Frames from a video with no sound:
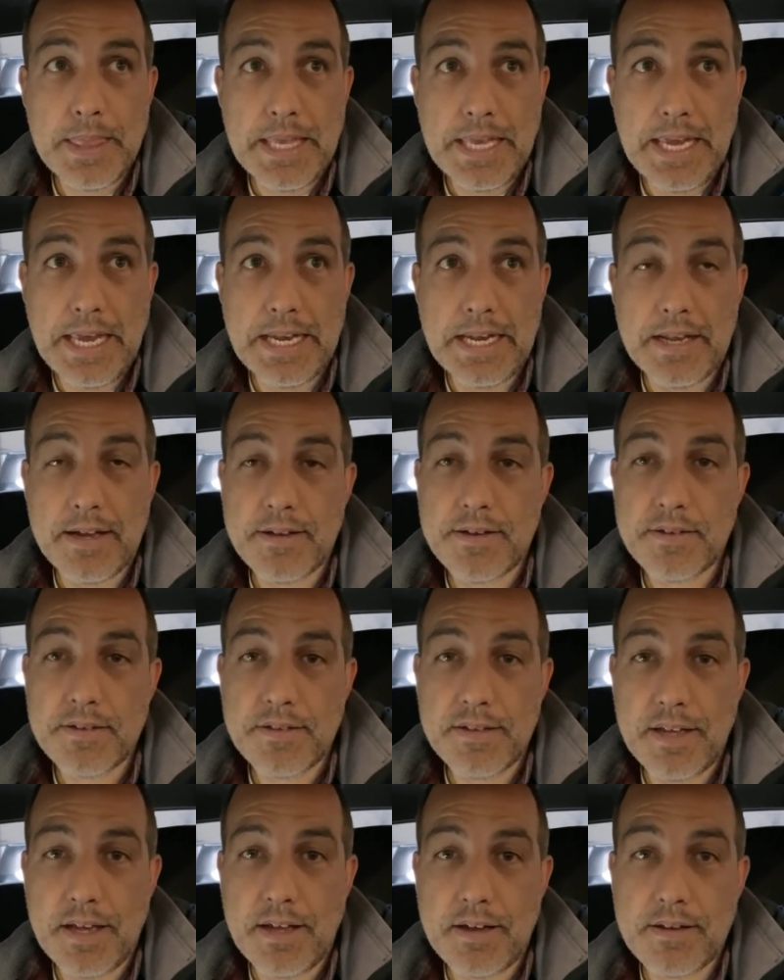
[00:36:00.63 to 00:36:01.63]
in
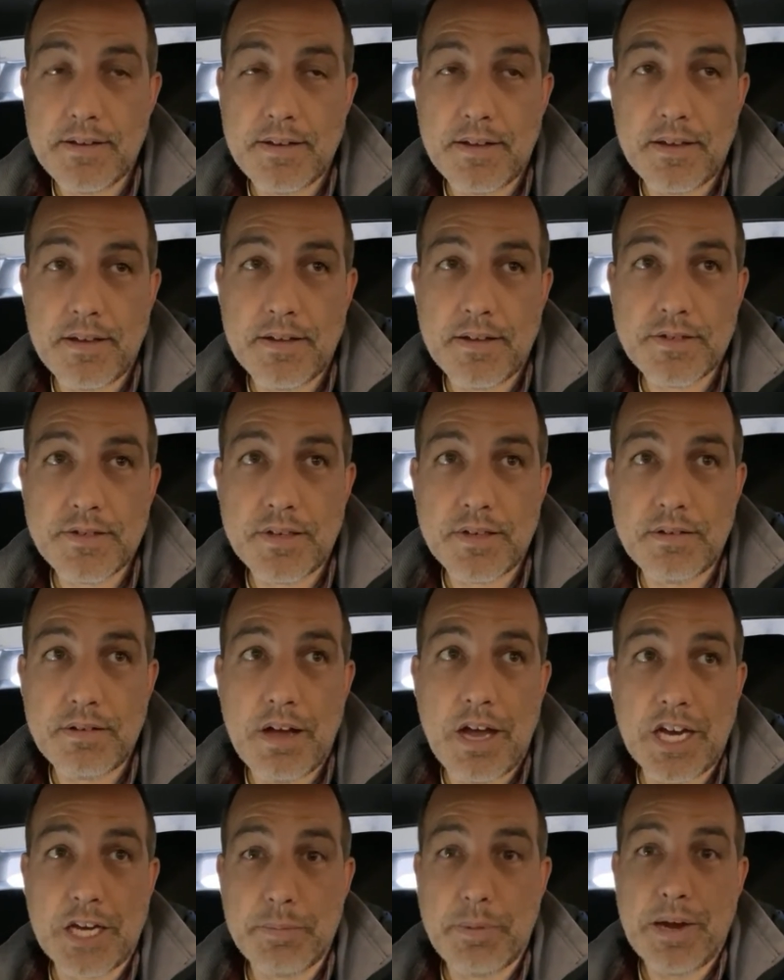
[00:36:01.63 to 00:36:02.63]
it that to
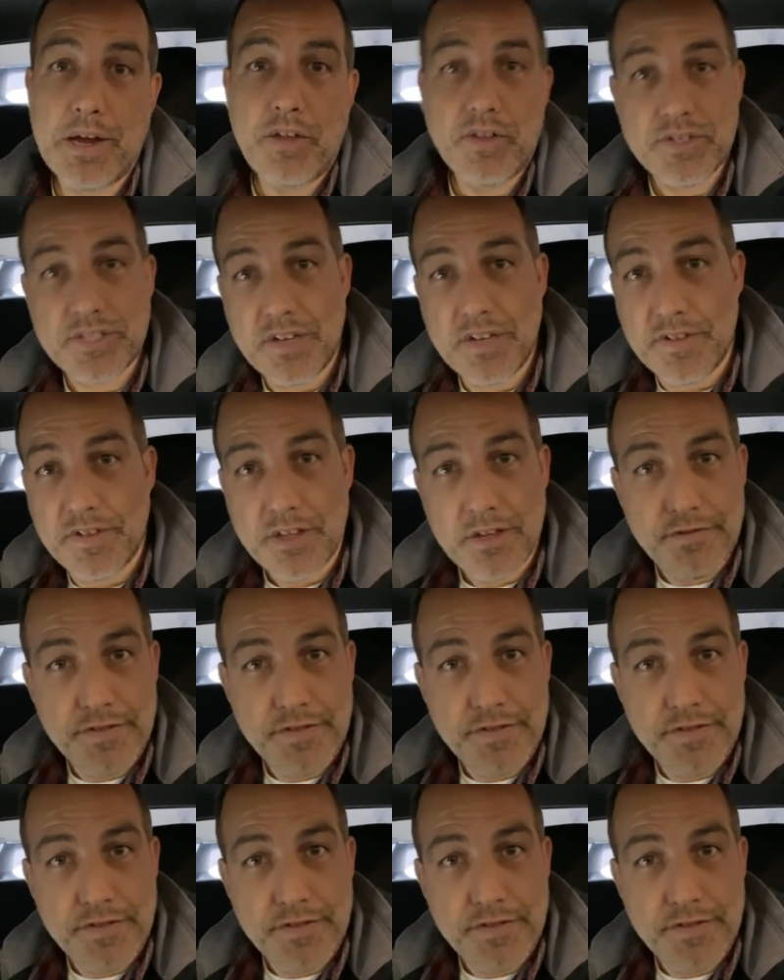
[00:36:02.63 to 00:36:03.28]
occupy all the stuff that the